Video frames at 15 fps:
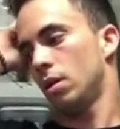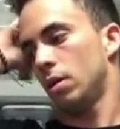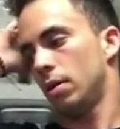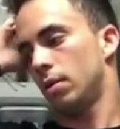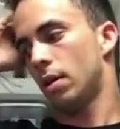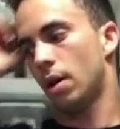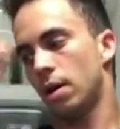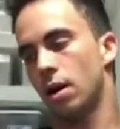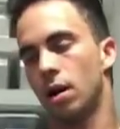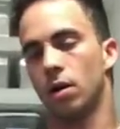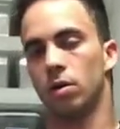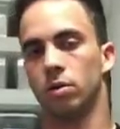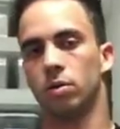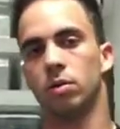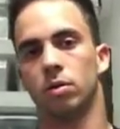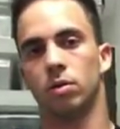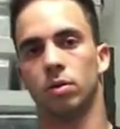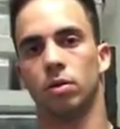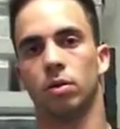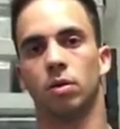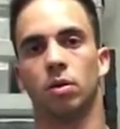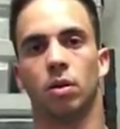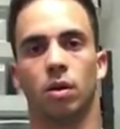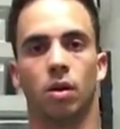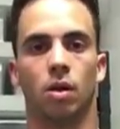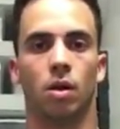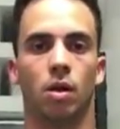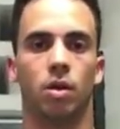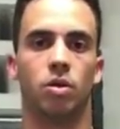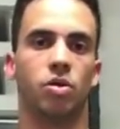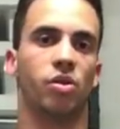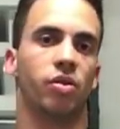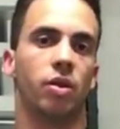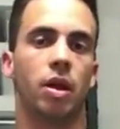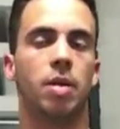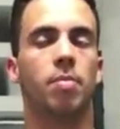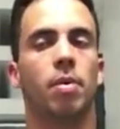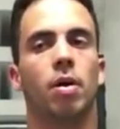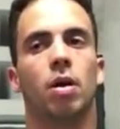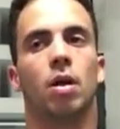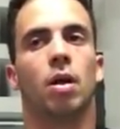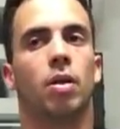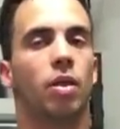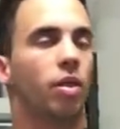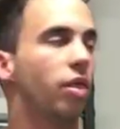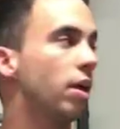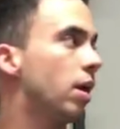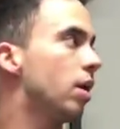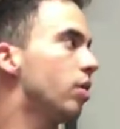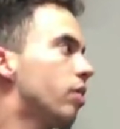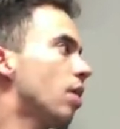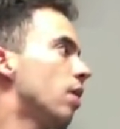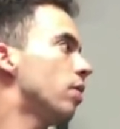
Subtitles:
not now. Just email. The thing is,